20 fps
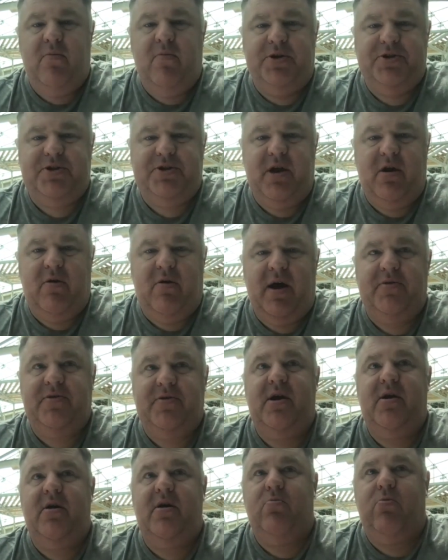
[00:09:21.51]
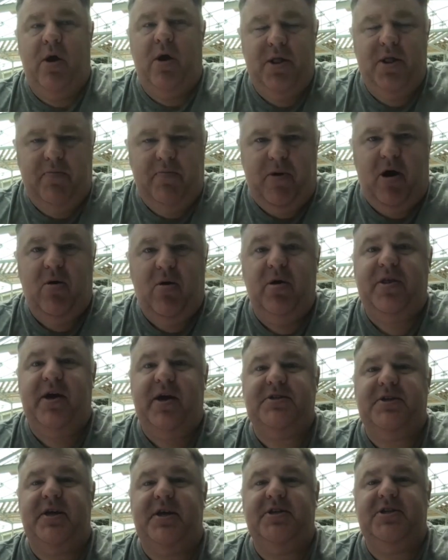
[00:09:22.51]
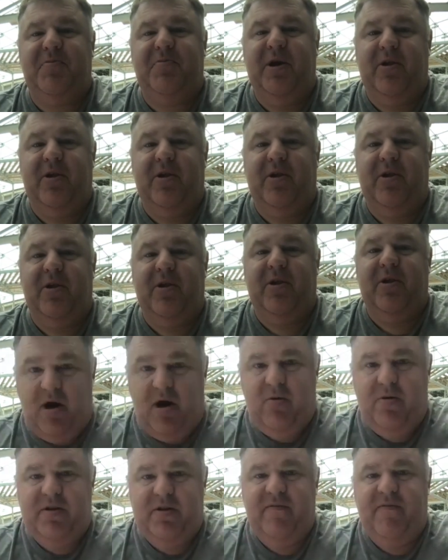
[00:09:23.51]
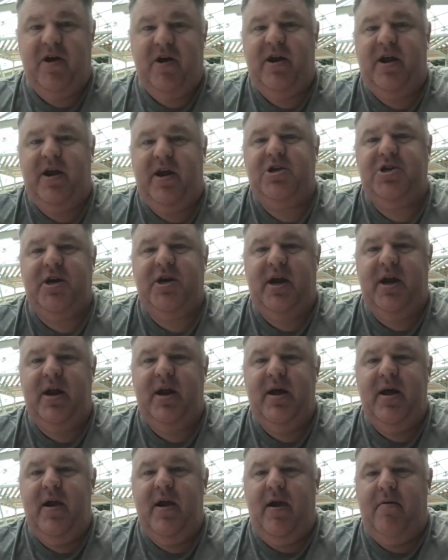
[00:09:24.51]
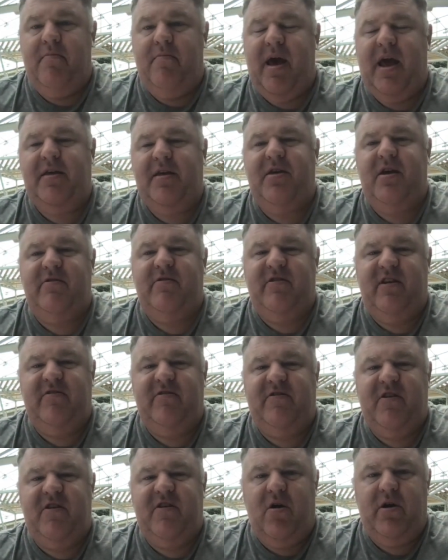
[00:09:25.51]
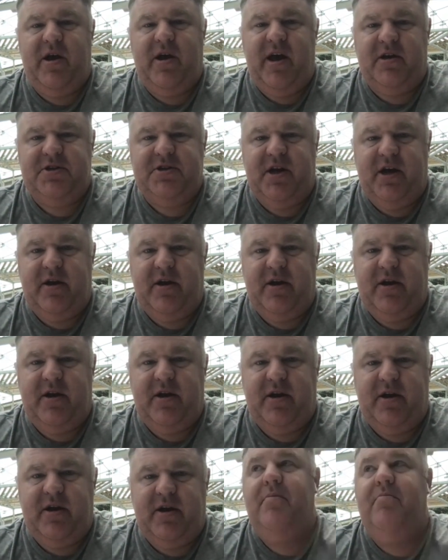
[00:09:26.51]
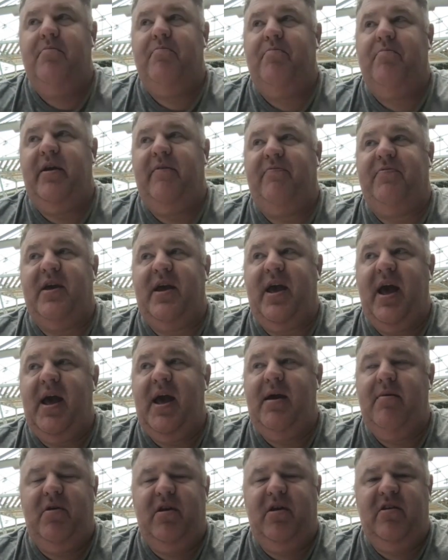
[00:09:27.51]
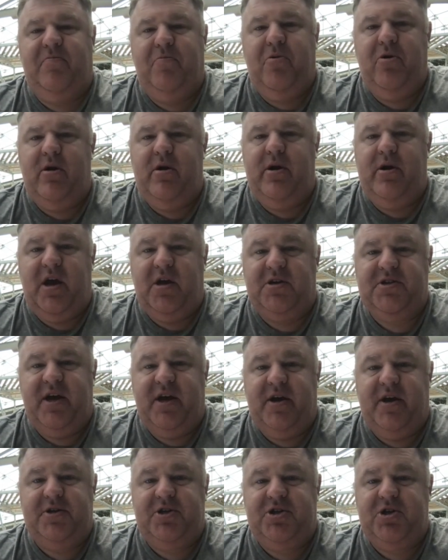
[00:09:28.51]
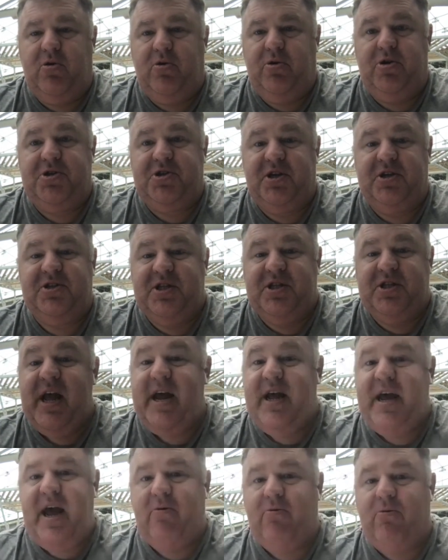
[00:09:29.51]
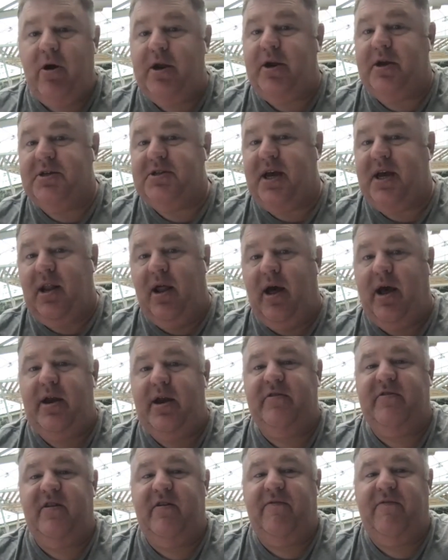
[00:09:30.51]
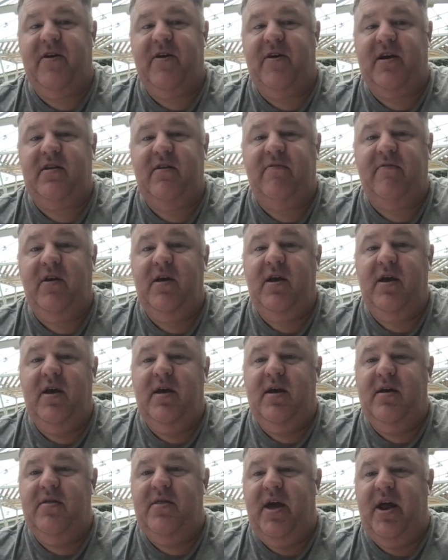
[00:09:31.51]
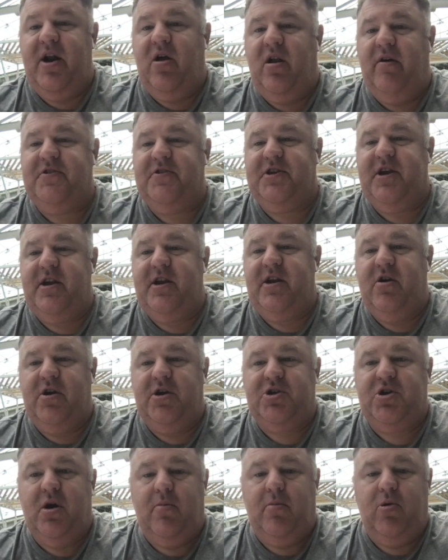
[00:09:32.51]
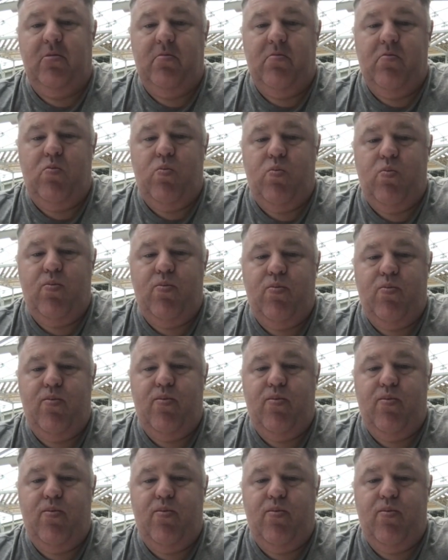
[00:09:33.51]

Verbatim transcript: A&M wants to go out there, run the ball with Isaiah Spiller, run the ball with De'Von Achane, make things easier on Calzada. But if the game is put on Calzada's shoulders because they can't run because that line isn't effective, then all of a sudden you're in trouble.